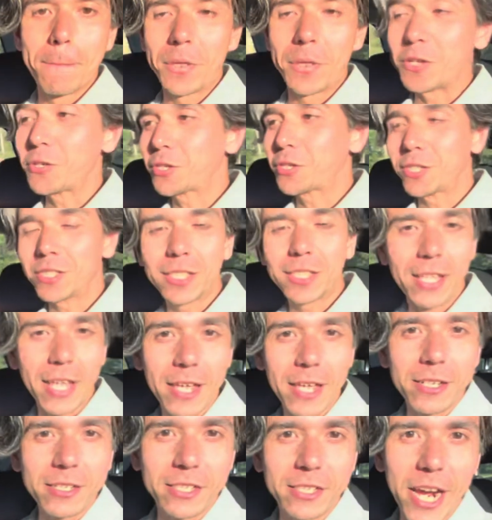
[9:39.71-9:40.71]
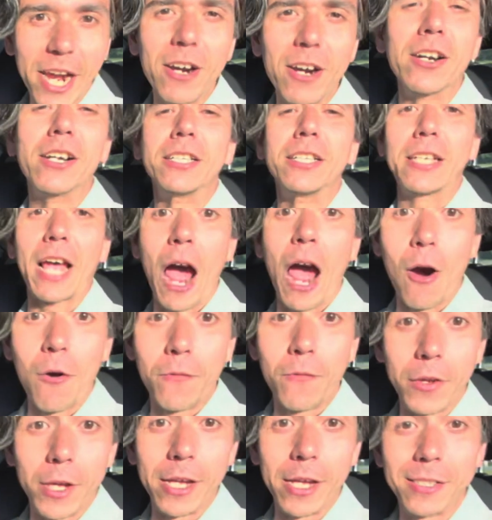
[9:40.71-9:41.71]
You should see Jared's
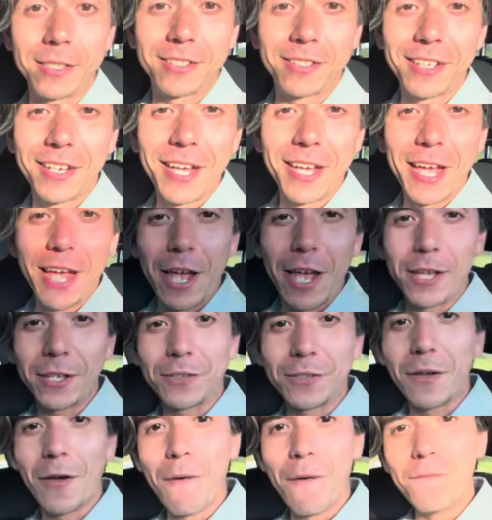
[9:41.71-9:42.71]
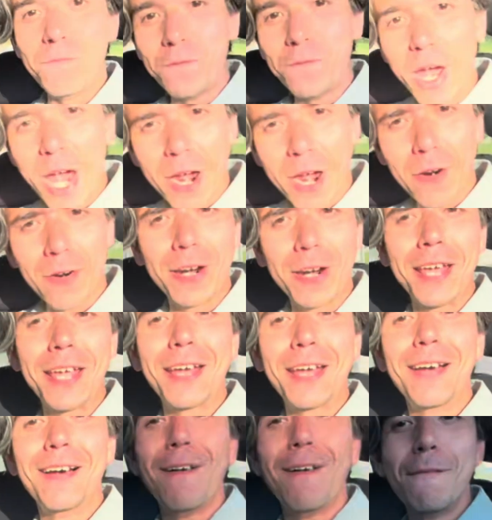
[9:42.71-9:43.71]
outfits. It's very
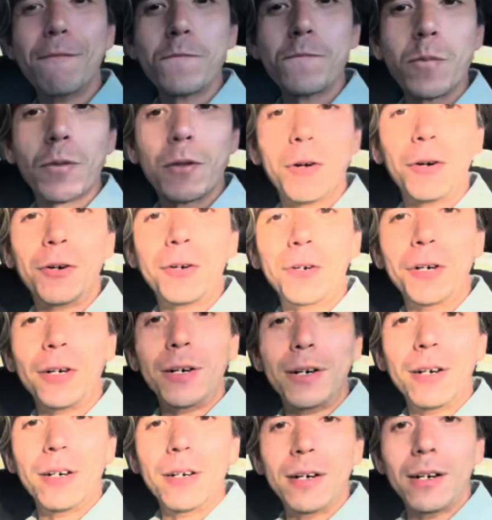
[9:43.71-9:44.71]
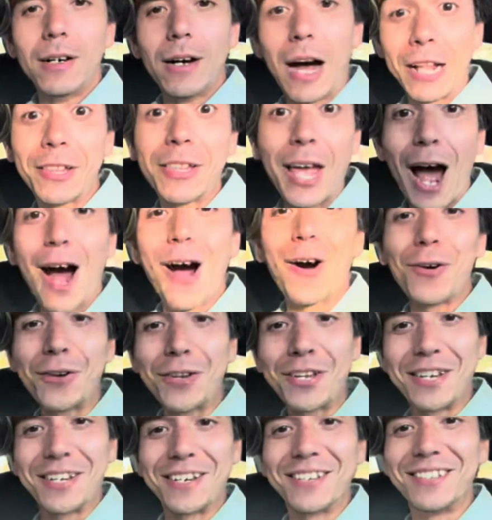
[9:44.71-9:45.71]

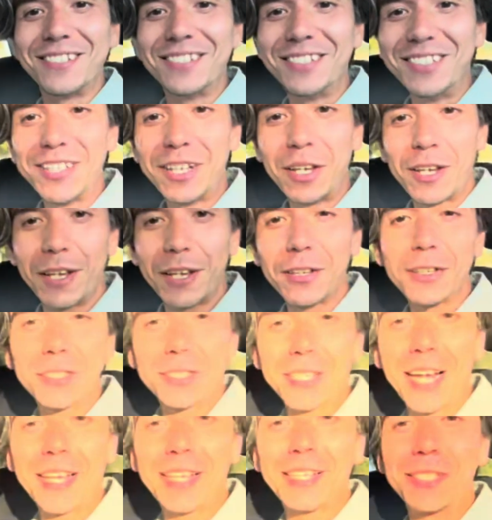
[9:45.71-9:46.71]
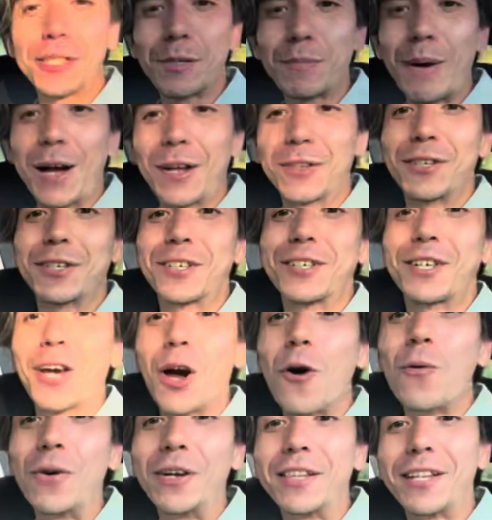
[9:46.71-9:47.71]
Italian. He looks like he's about to
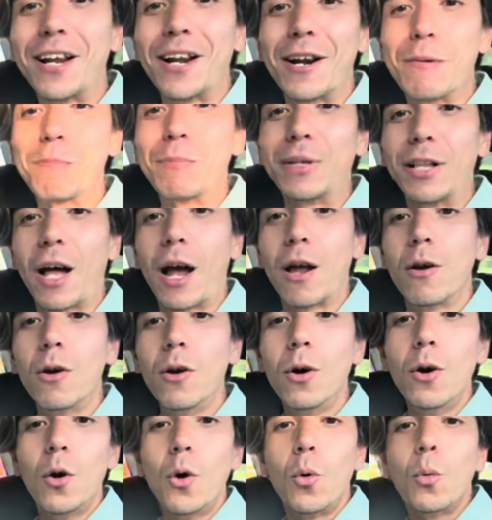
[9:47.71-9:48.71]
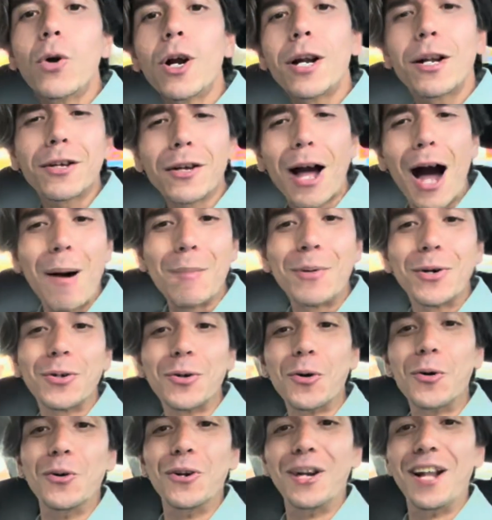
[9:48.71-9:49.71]
go in there and be like, where the
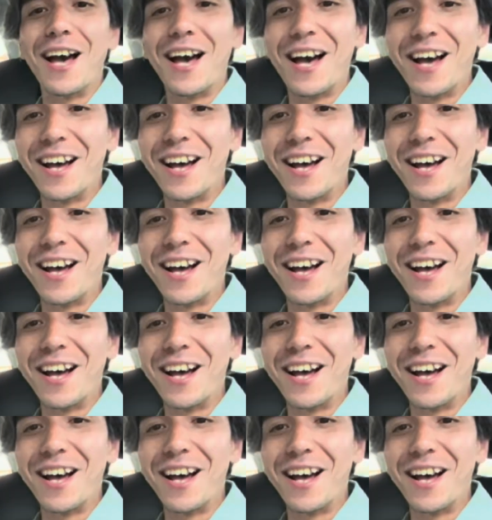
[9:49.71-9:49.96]
gabagool